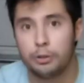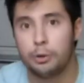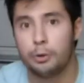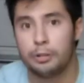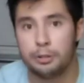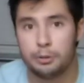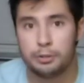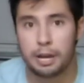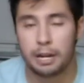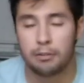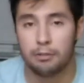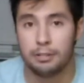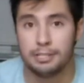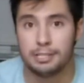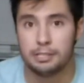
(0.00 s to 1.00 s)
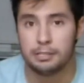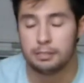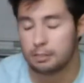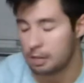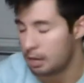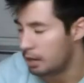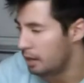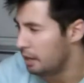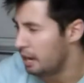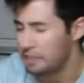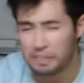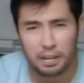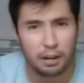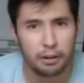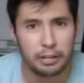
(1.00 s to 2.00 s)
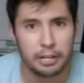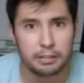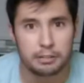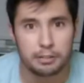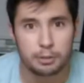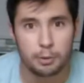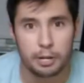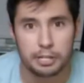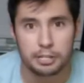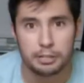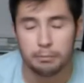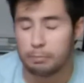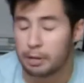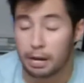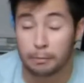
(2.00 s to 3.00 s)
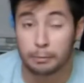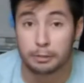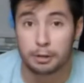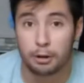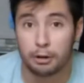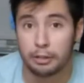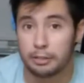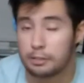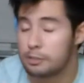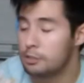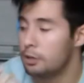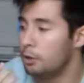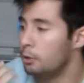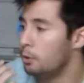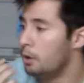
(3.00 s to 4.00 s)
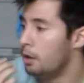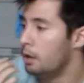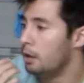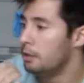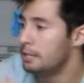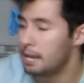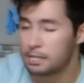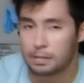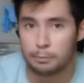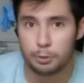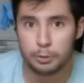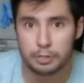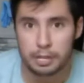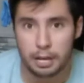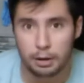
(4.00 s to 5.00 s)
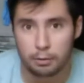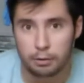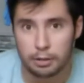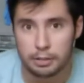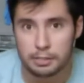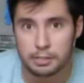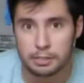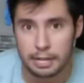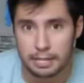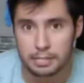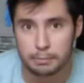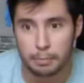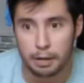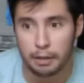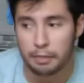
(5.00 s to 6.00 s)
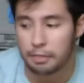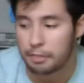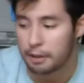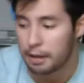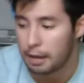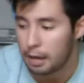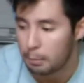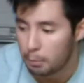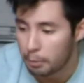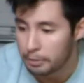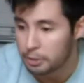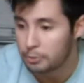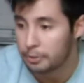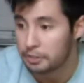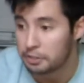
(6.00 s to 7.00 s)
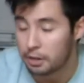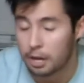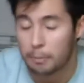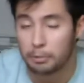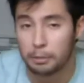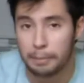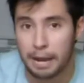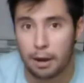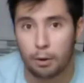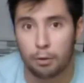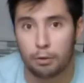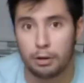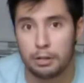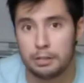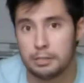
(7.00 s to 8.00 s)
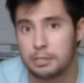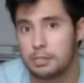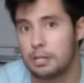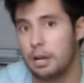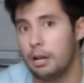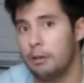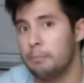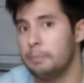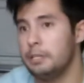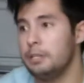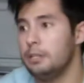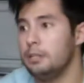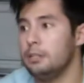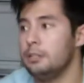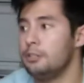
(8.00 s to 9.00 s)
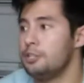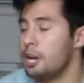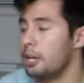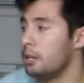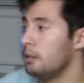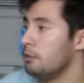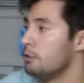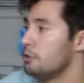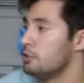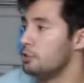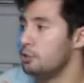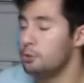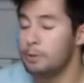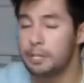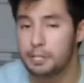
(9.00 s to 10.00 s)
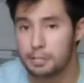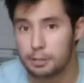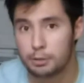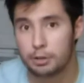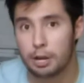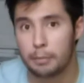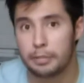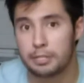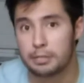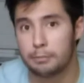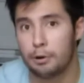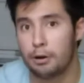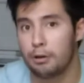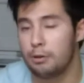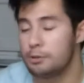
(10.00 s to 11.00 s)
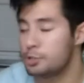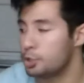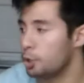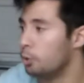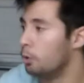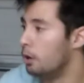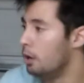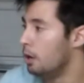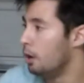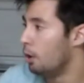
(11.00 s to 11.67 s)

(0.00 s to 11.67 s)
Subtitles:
you going to do dyno runs? I think I already answered this question, but I'm retarded. So yes, I'm doing dyno runs next month. I'll be doing a couple of power runs. I'll be checking, there's a new ECU coming tomorrow, so